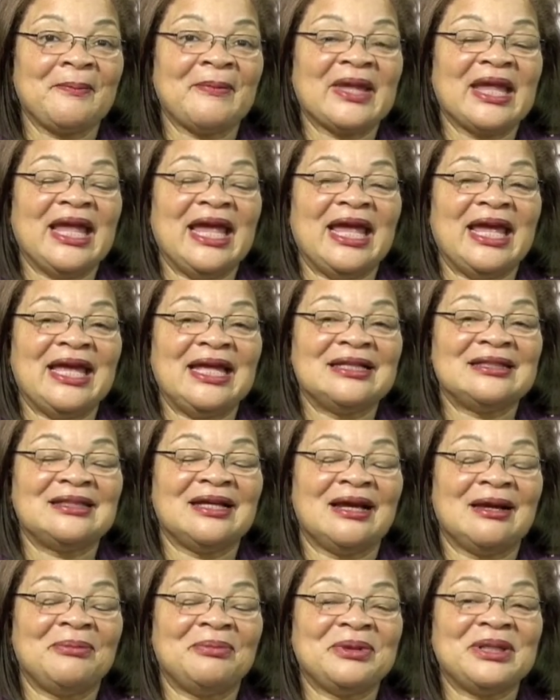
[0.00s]
And
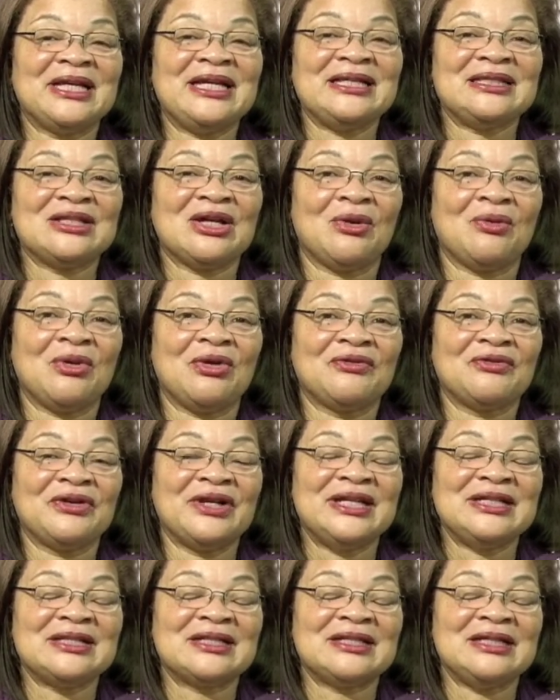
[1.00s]
please go over
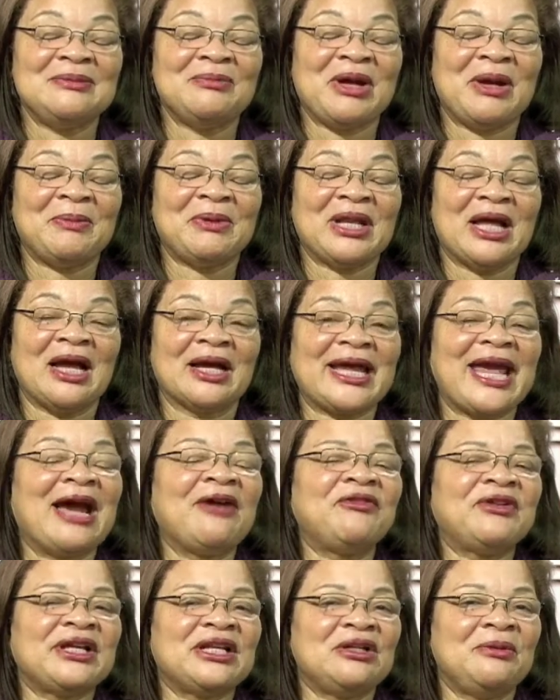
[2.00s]
and see my blog,
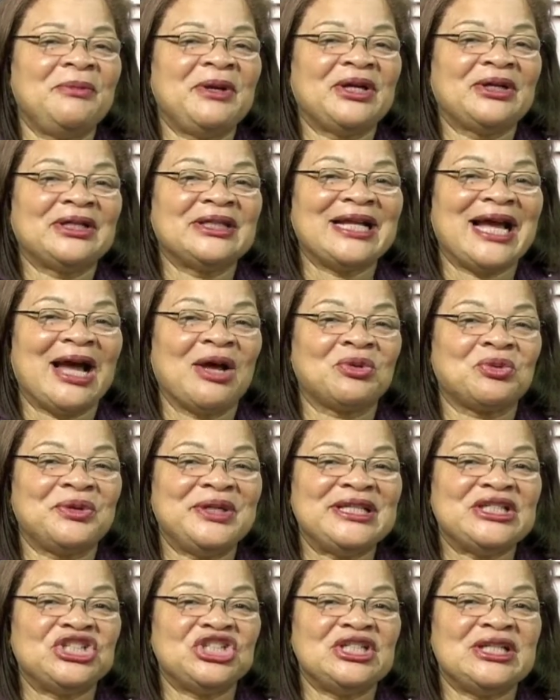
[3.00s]

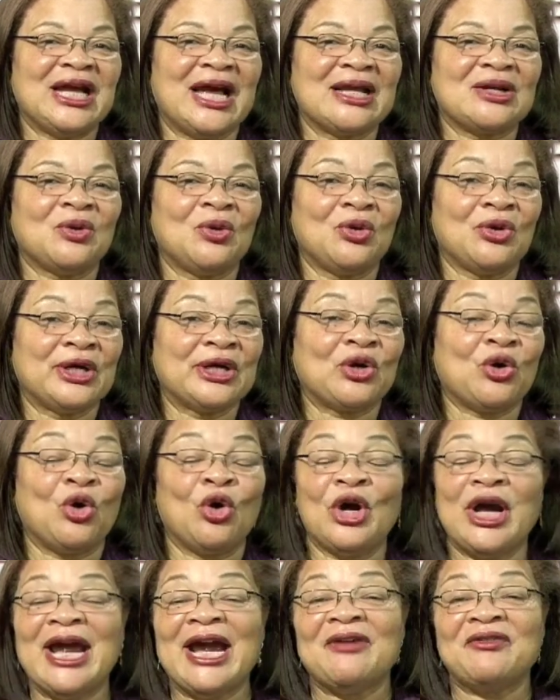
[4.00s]
africanamericanOutreach.org
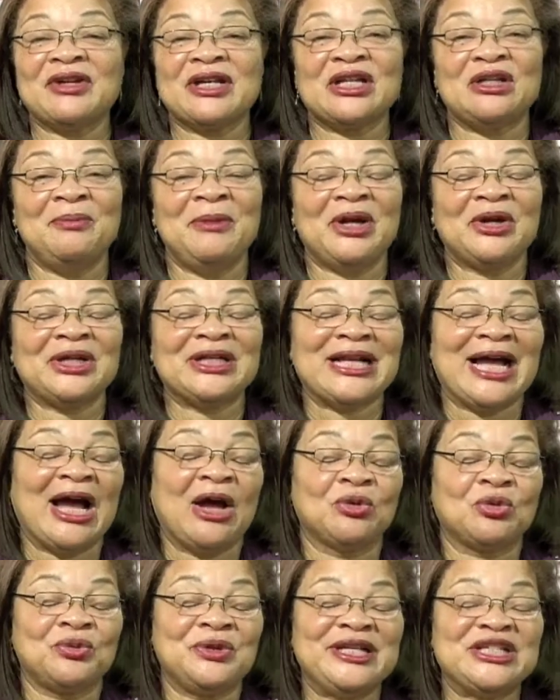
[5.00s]
or
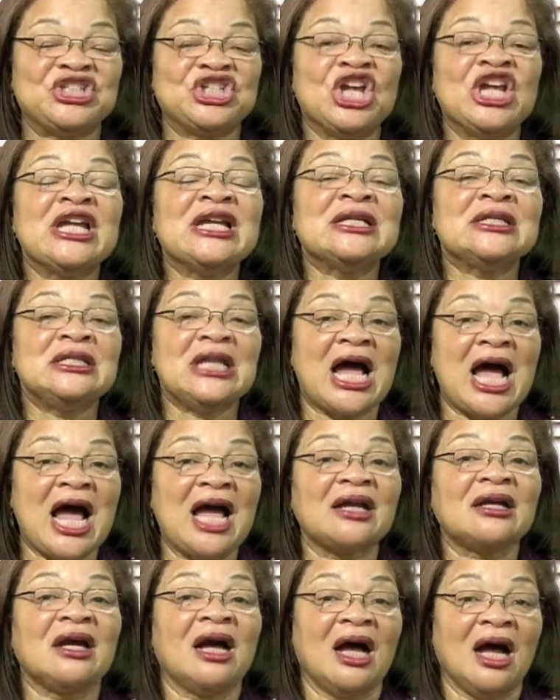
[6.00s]

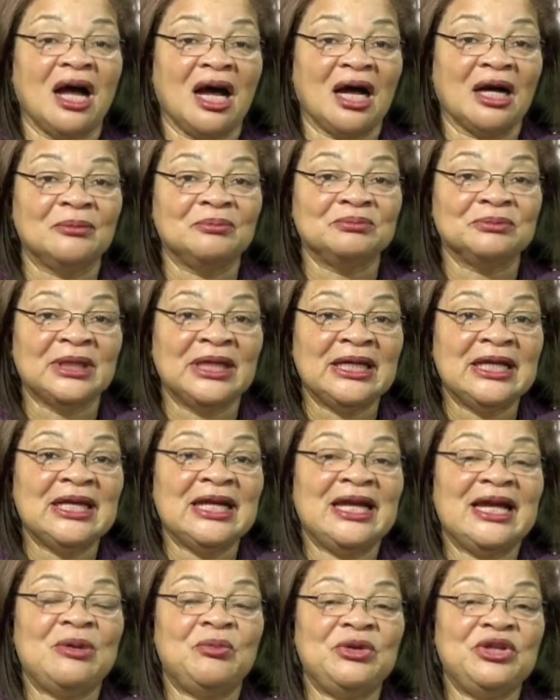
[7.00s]
africanamericanOutreach.com.
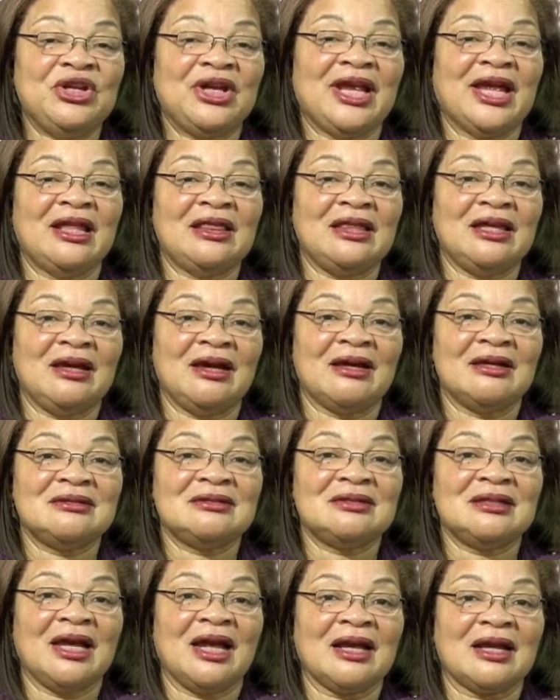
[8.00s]
And when you get there,
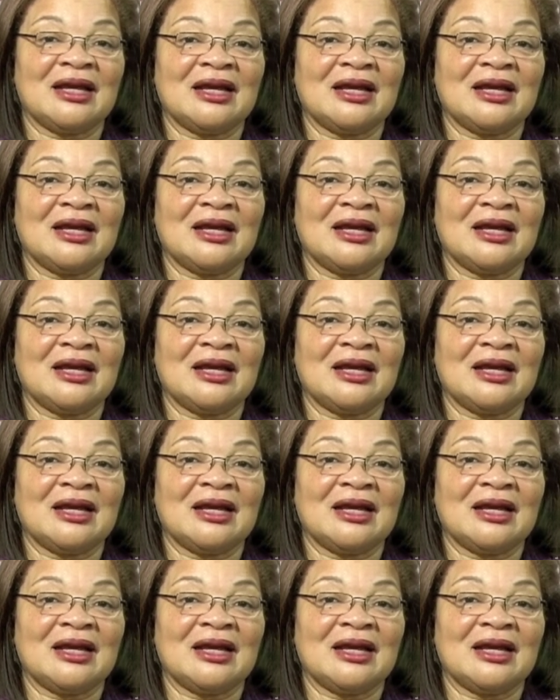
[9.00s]
check